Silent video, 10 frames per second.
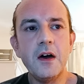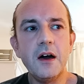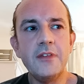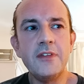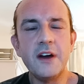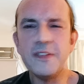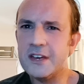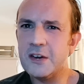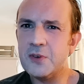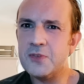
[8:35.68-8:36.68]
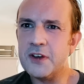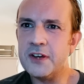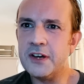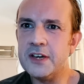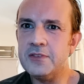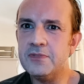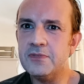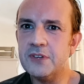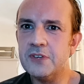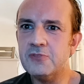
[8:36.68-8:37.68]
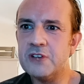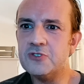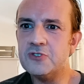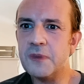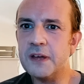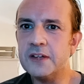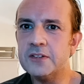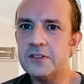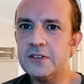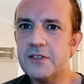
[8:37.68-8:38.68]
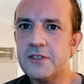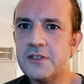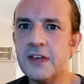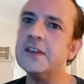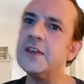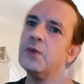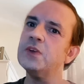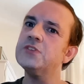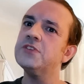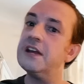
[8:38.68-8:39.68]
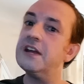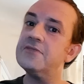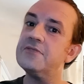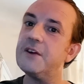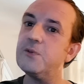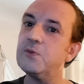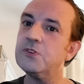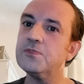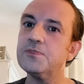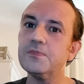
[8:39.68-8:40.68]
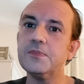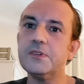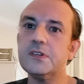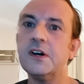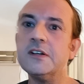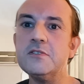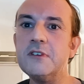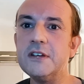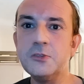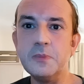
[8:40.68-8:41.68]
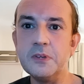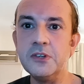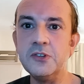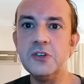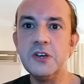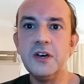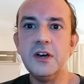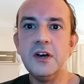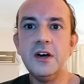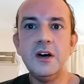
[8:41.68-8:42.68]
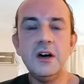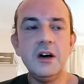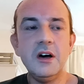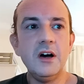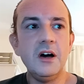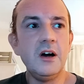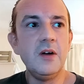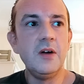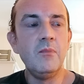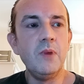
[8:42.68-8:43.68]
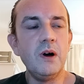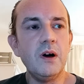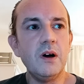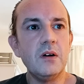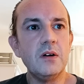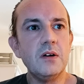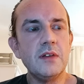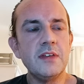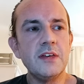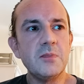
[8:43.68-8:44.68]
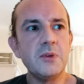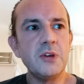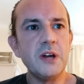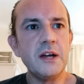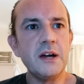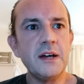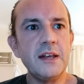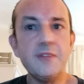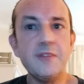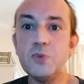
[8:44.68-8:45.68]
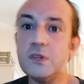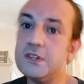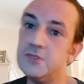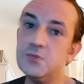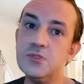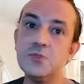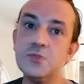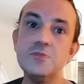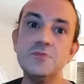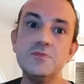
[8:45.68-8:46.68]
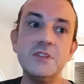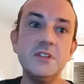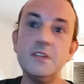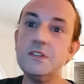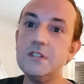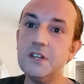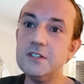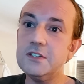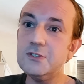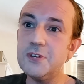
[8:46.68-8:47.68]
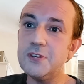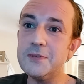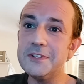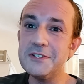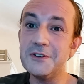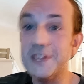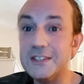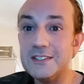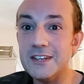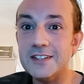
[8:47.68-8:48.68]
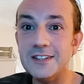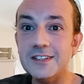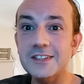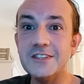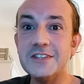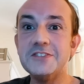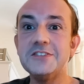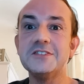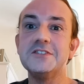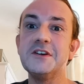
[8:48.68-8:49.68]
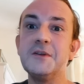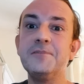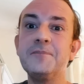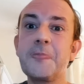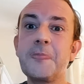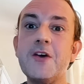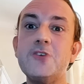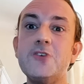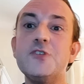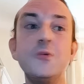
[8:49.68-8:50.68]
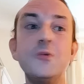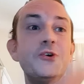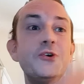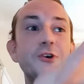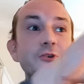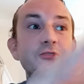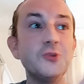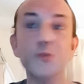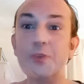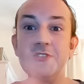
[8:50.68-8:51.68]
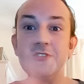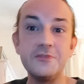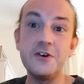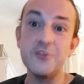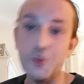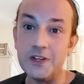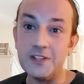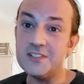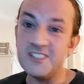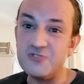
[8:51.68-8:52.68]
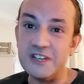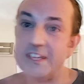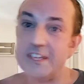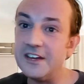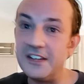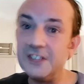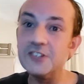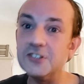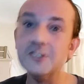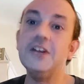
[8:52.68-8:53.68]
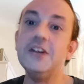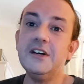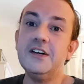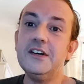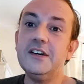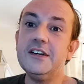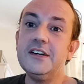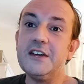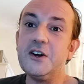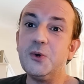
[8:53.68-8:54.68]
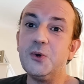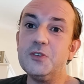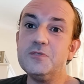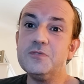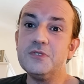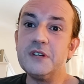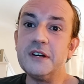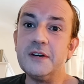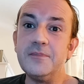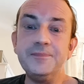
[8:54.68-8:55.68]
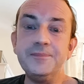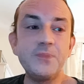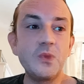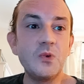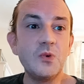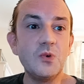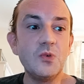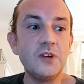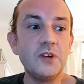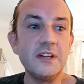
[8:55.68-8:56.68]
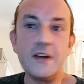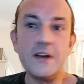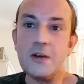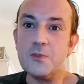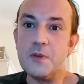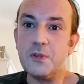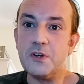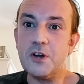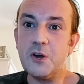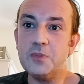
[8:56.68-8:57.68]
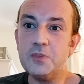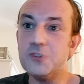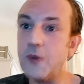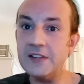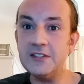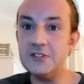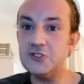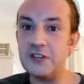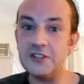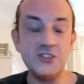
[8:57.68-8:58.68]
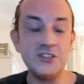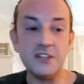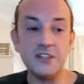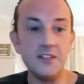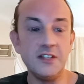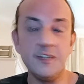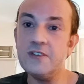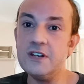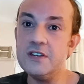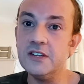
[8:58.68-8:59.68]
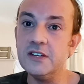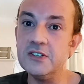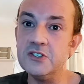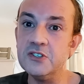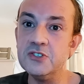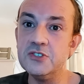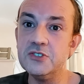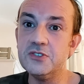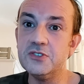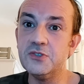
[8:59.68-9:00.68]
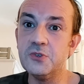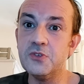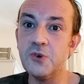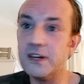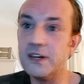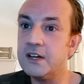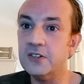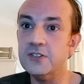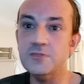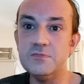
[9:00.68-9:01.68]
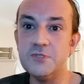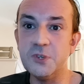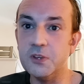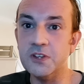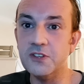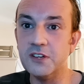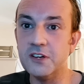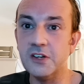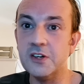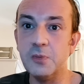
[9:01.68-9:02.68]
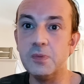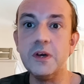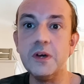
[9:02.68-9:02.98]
I, th- I think I was very naive in retrospect, thinking that once I'd left, that was kind of it, because um, I think at the point I, I left, we, this was sort of in the in the nineties, really. We, you know, the internet didn't exist, um, so there were no stories of other witnesses really that I could get a hold of, um, or, or find out how other people coped. So exit strategies, I, I didn't have anything. I just sort of thought, I can't do this, I can't cope,